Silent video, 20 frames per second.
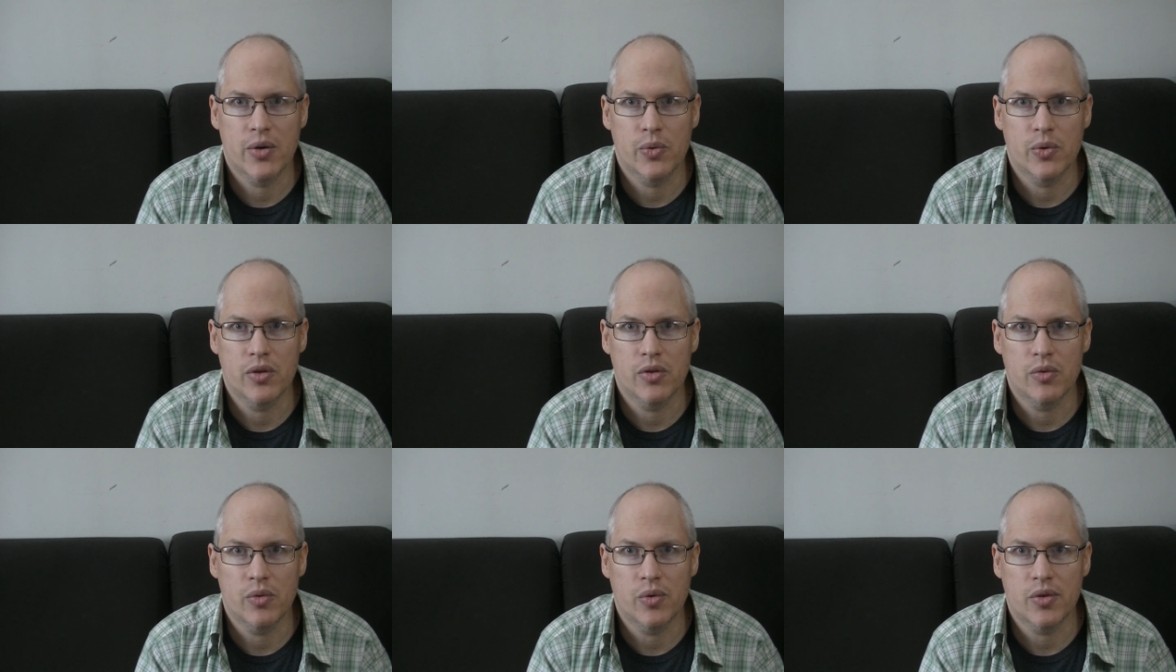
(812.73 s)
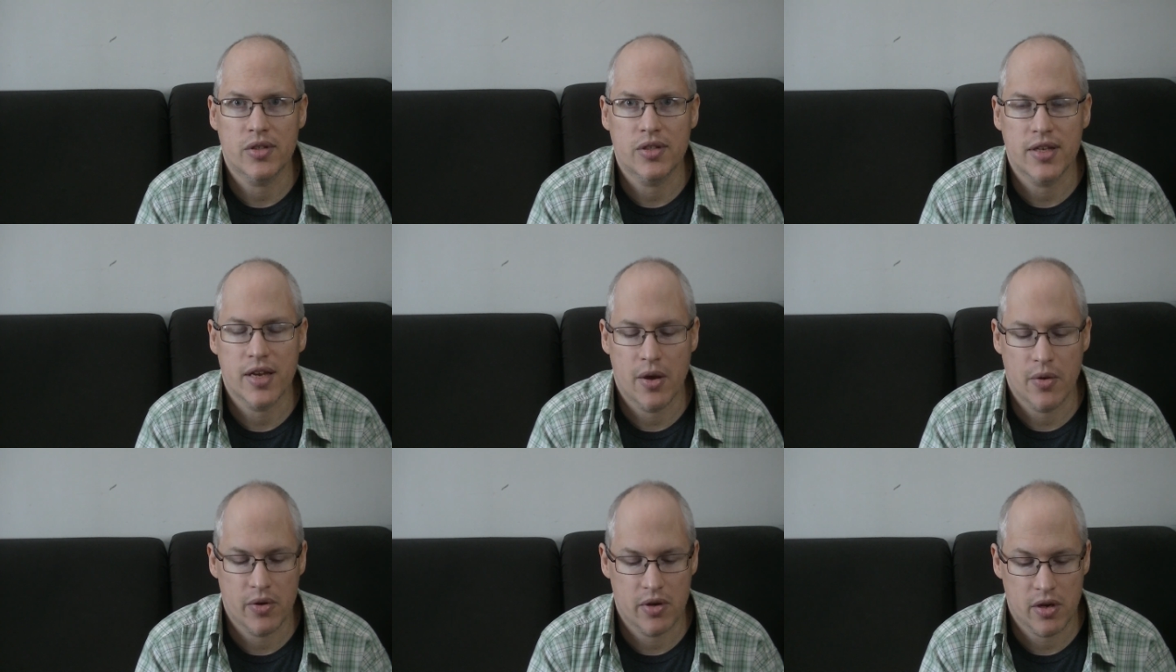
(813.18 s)
We'll
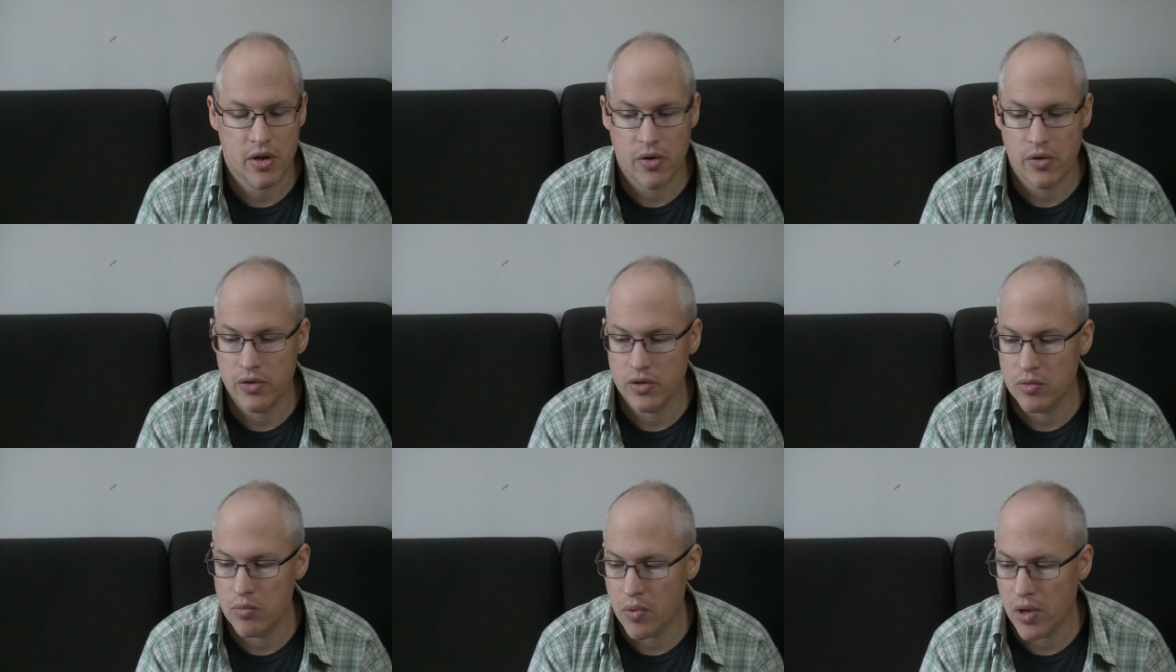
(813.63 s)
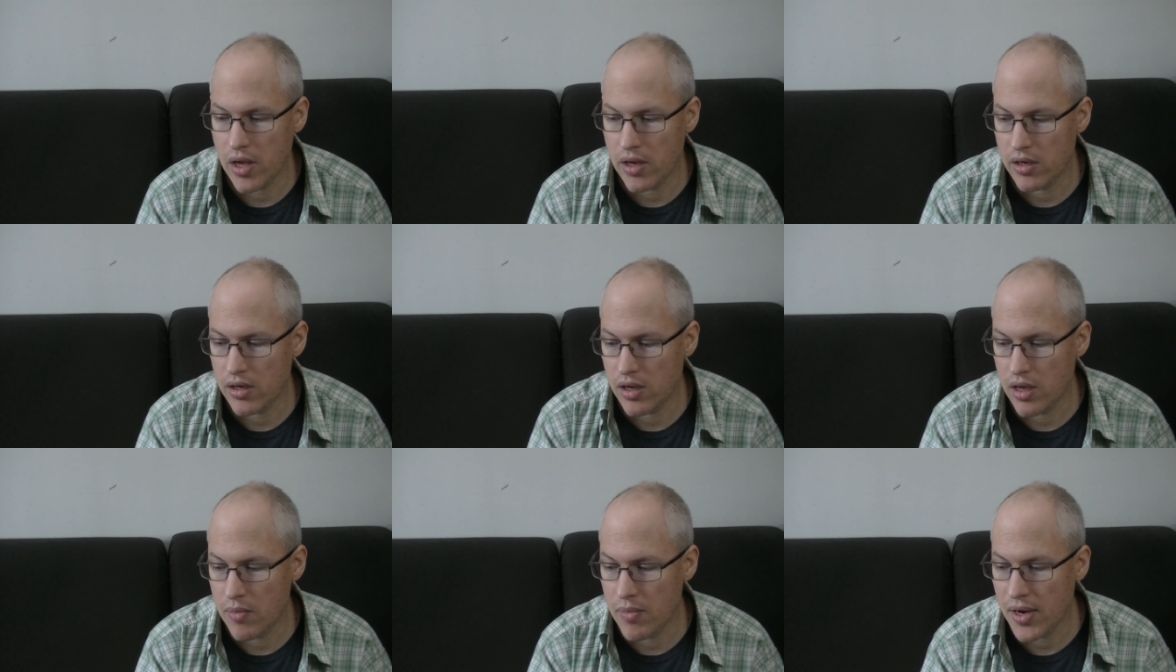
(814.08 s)
see how it goes.
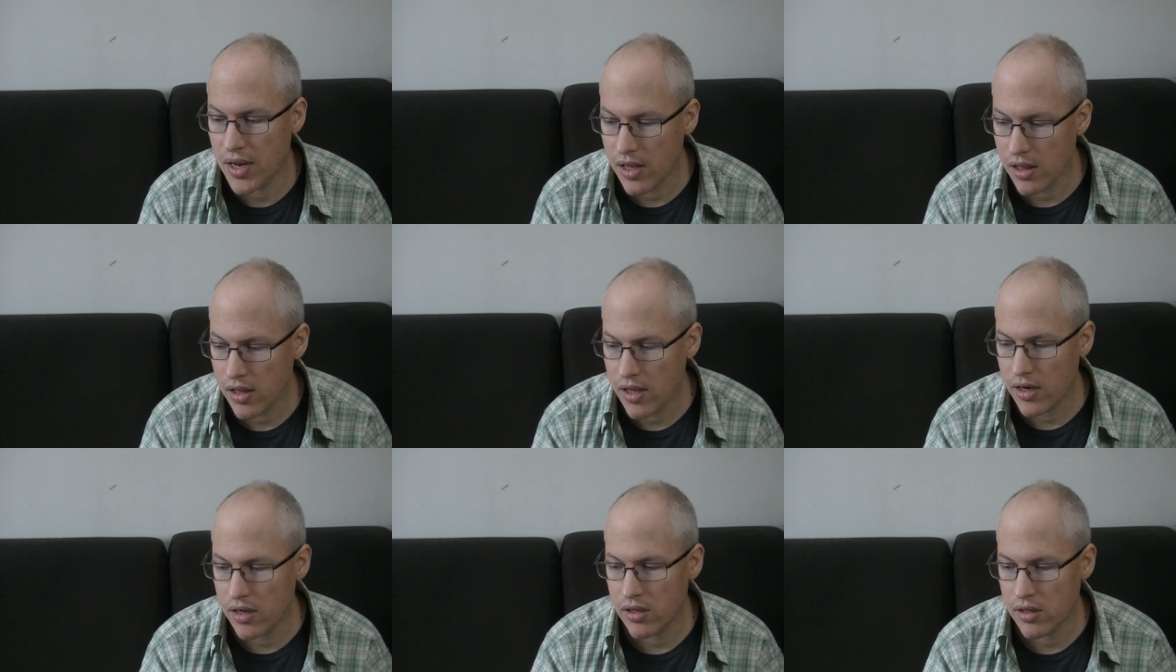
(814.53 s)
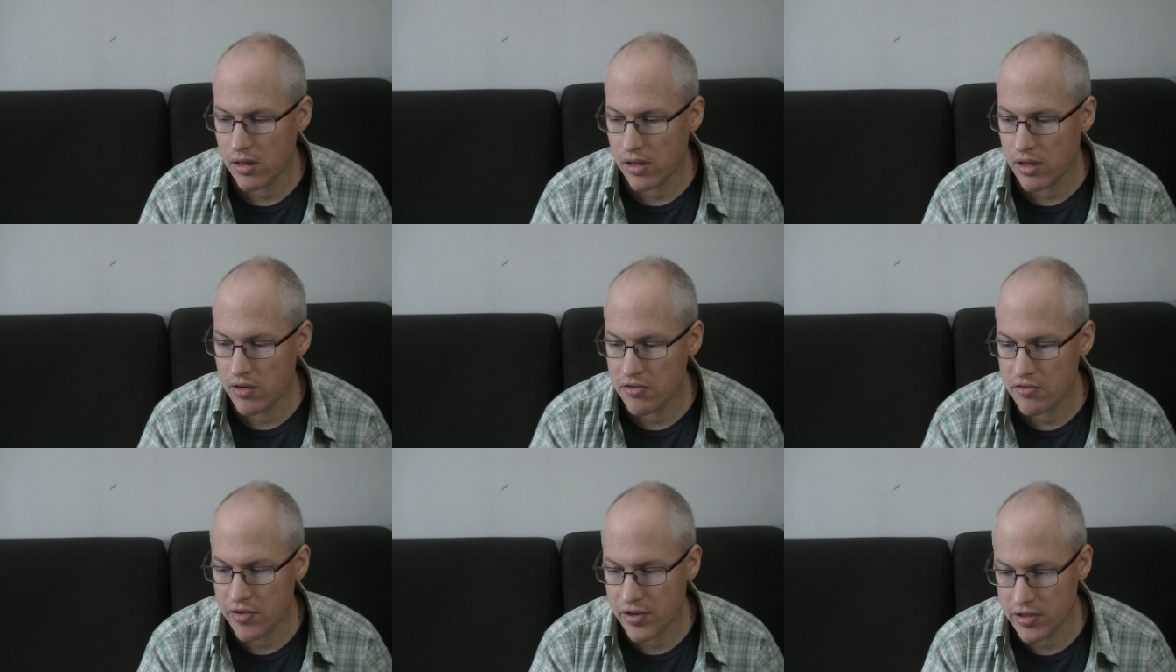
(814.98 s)
But I got a
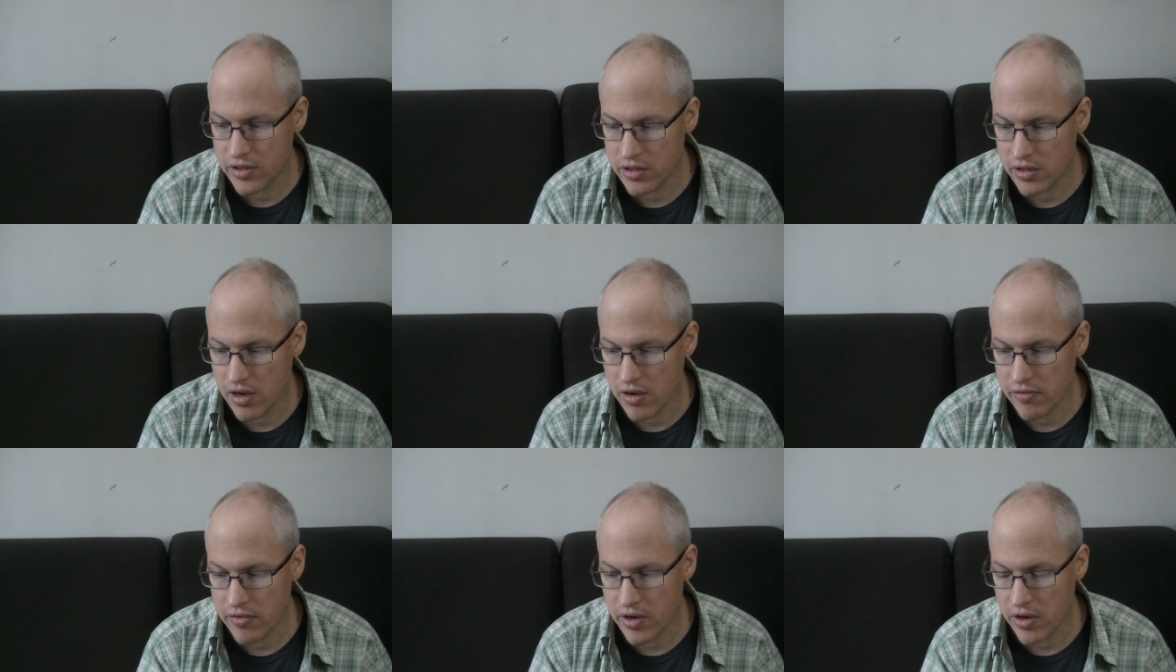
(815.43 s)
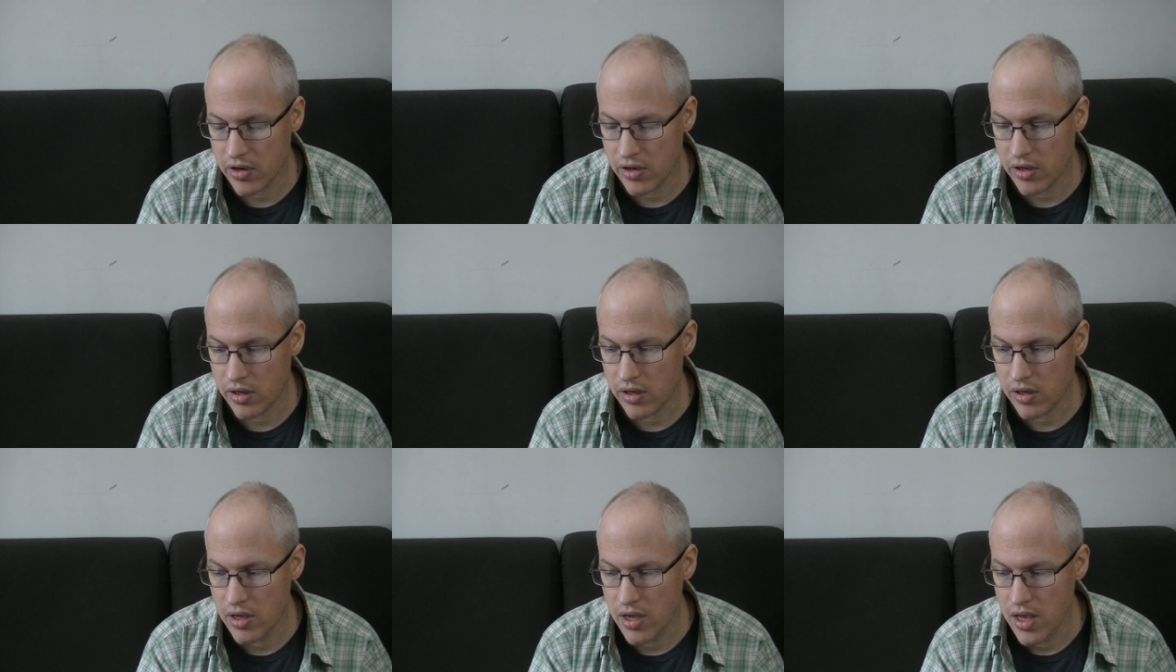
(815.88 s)
lot of fun stuff here
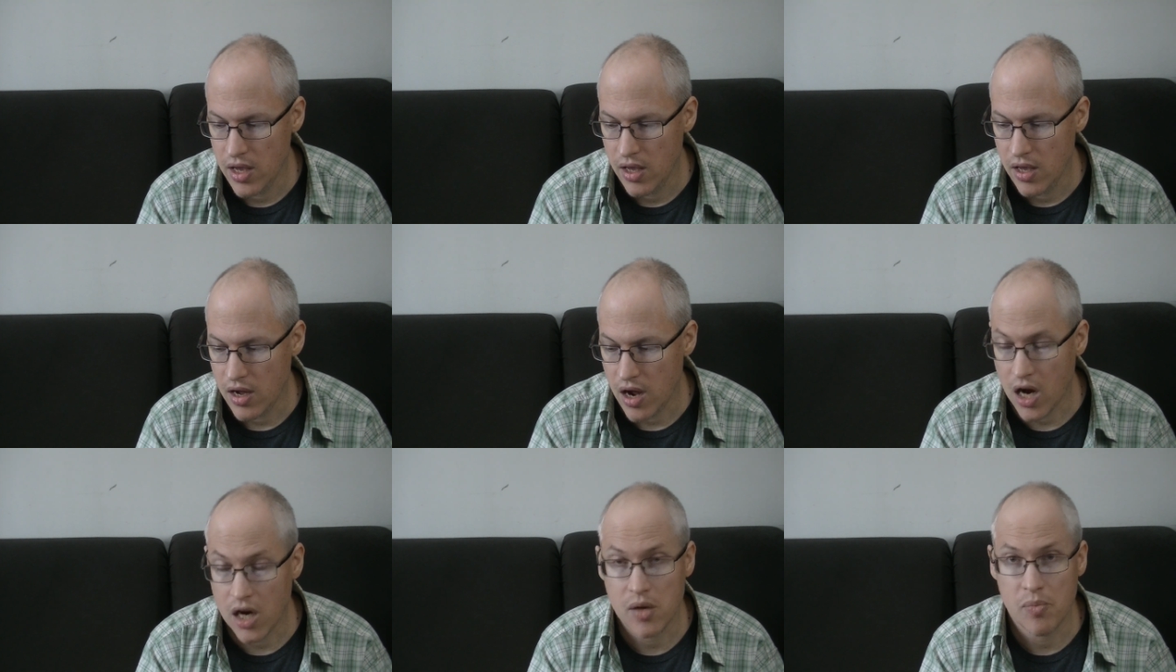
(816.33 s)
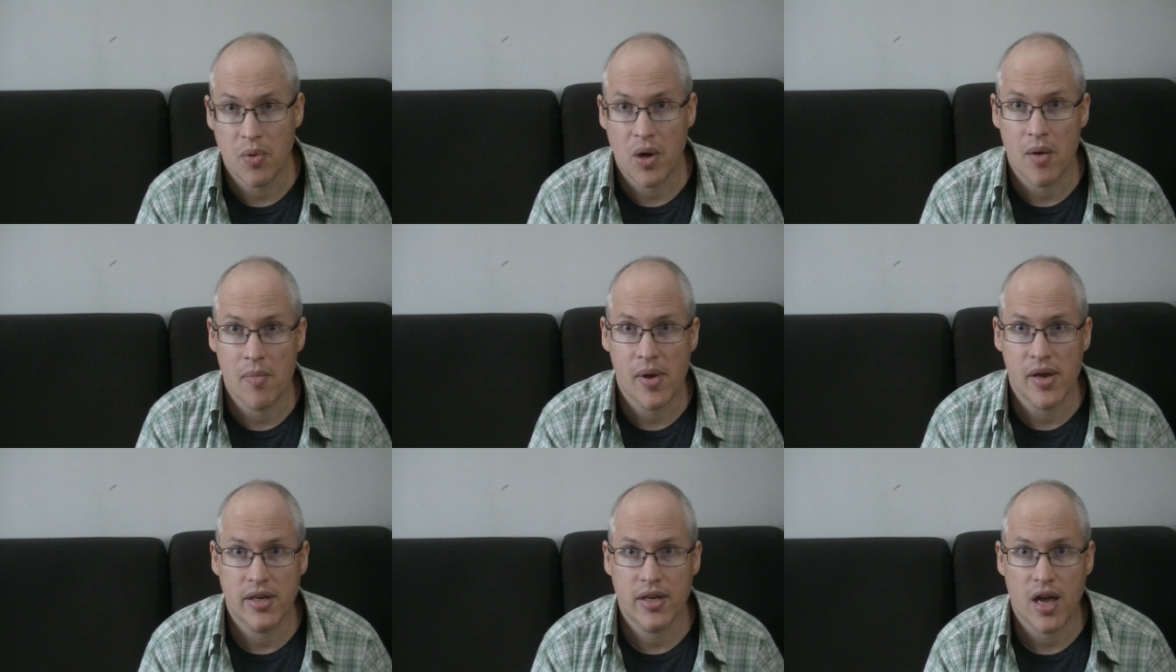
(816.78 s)
to
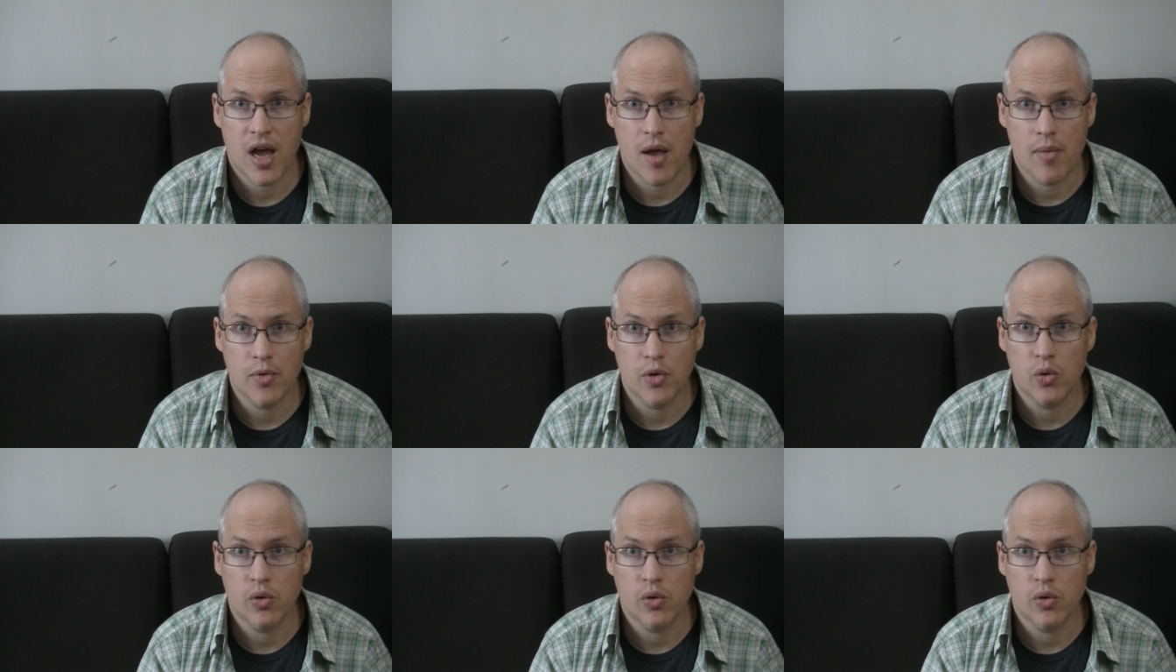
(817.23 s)
occupy my time.